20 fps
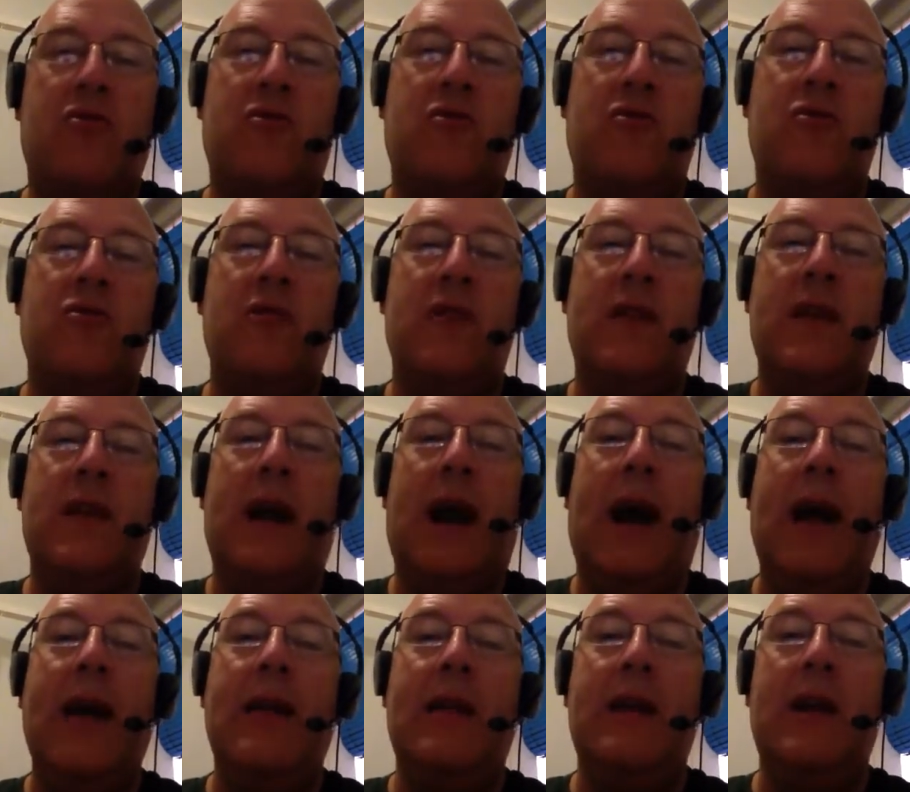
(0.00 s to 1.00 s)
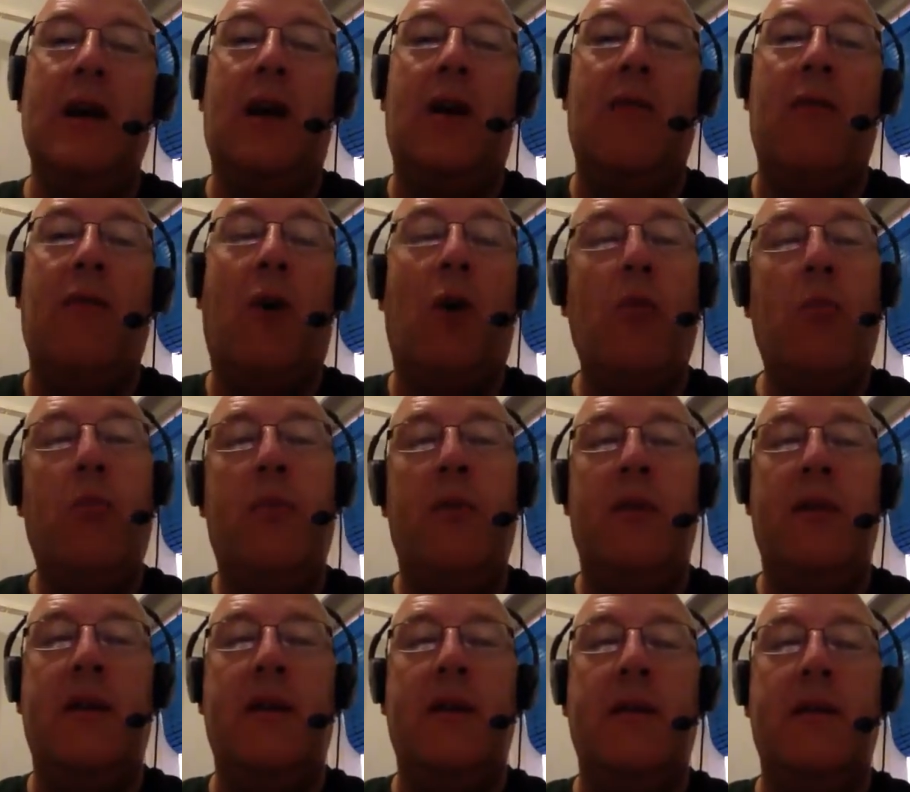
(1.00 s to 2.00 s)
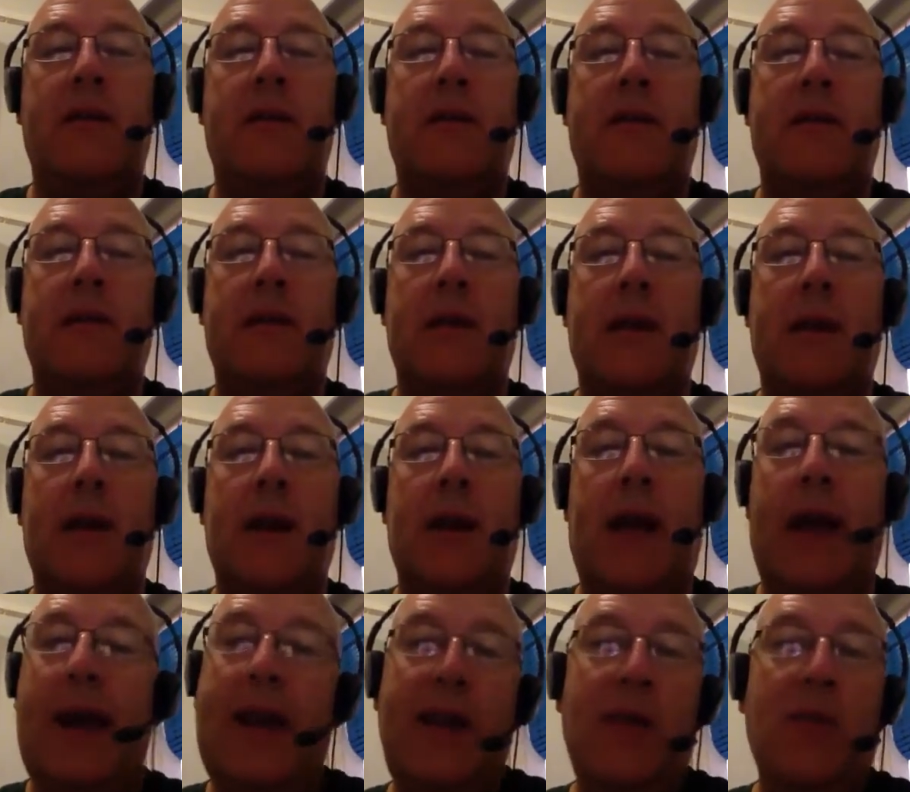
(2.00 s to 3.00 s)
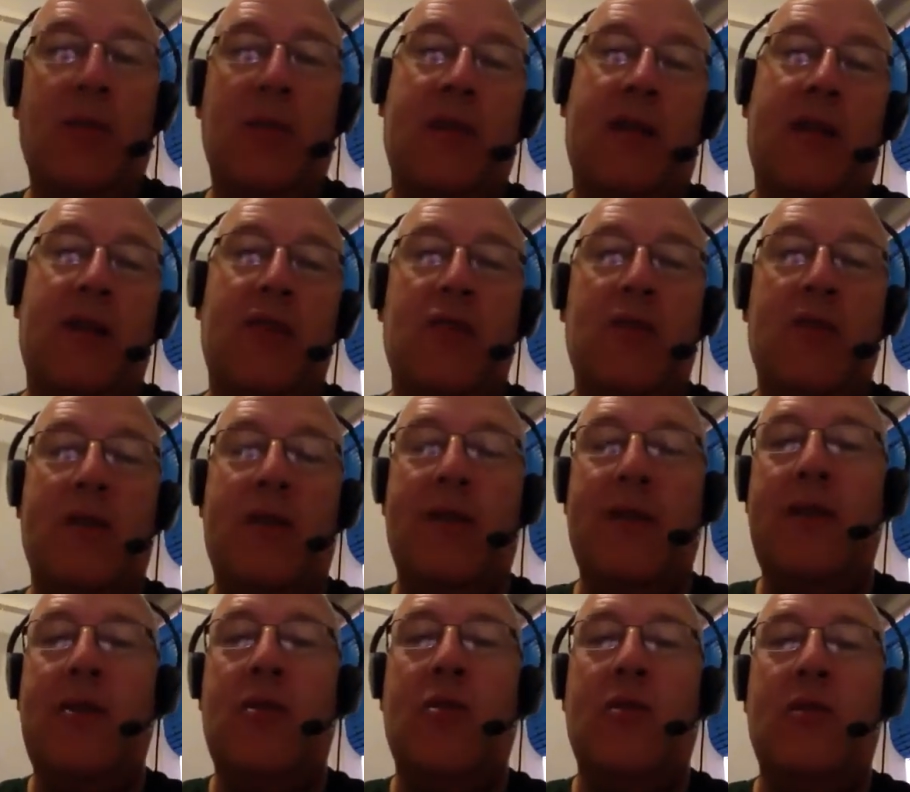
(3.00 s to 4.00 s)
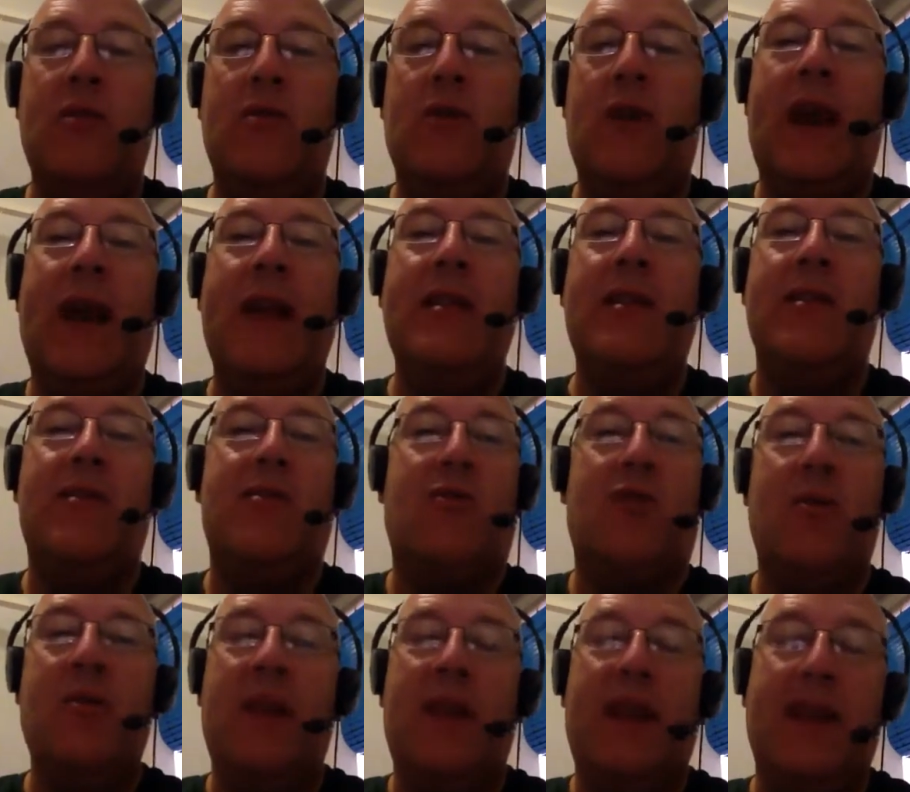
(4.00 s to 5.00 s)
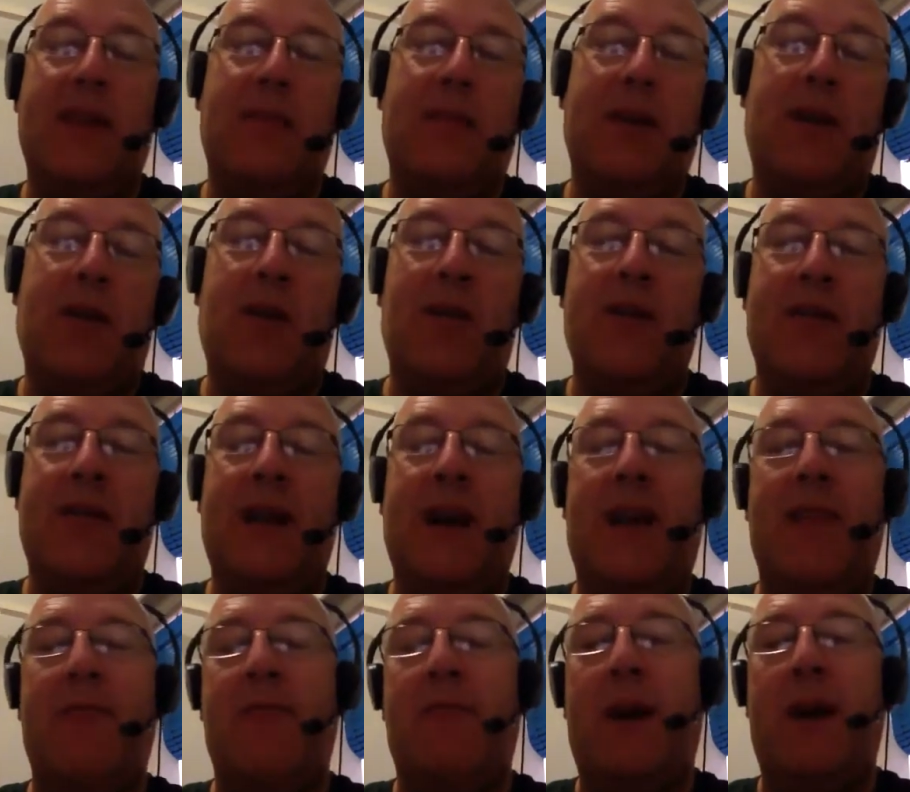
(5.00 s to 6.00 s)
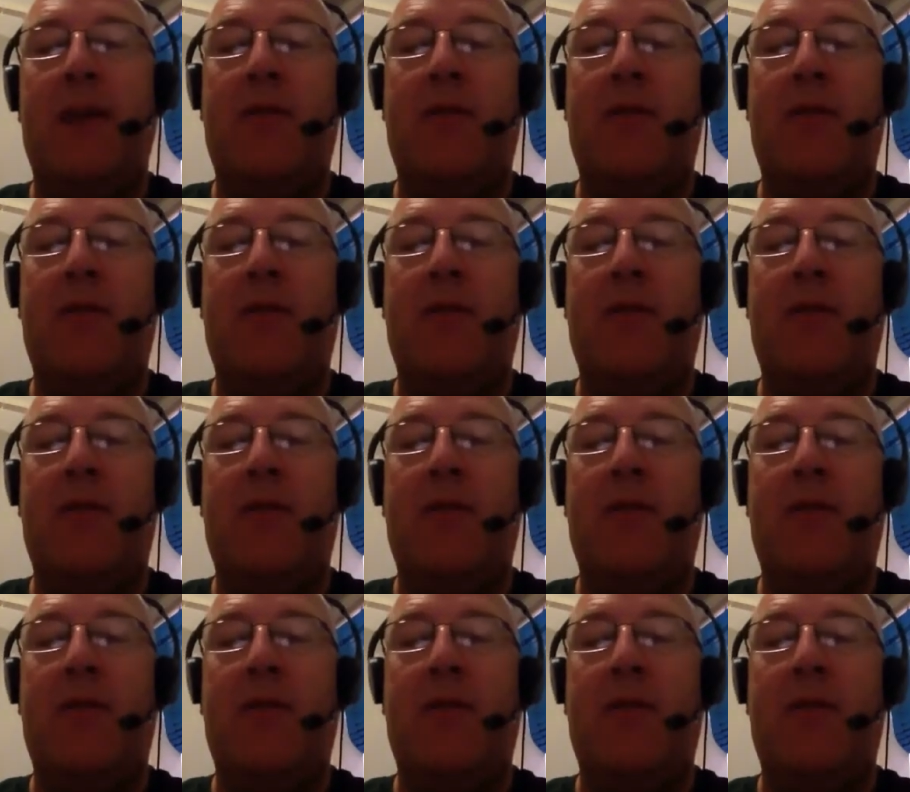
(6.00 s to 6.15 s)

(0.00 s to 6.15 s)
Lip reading: to the idea of openness, anyone can read the news. You can't discriminate because they have bad